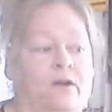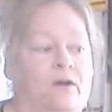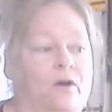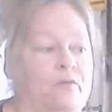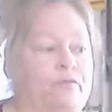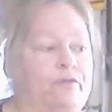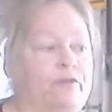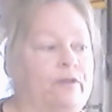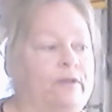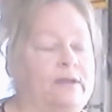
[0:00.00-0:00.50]

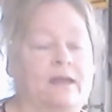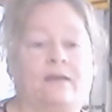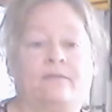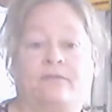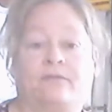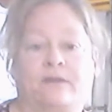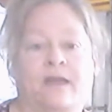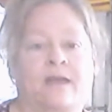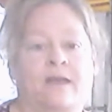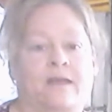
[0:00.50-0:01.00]
Hopefully, yeah.
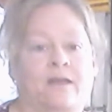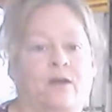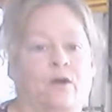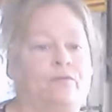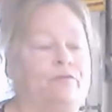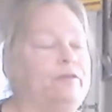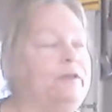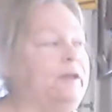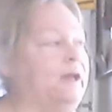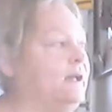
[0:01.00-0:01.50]

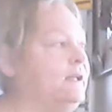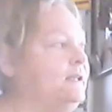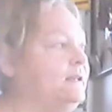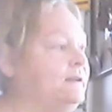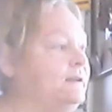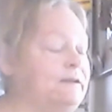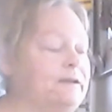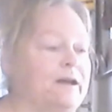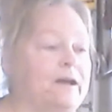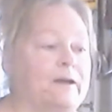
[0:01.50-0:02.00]
Hopefully, I
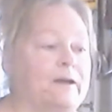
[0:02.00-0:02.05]
can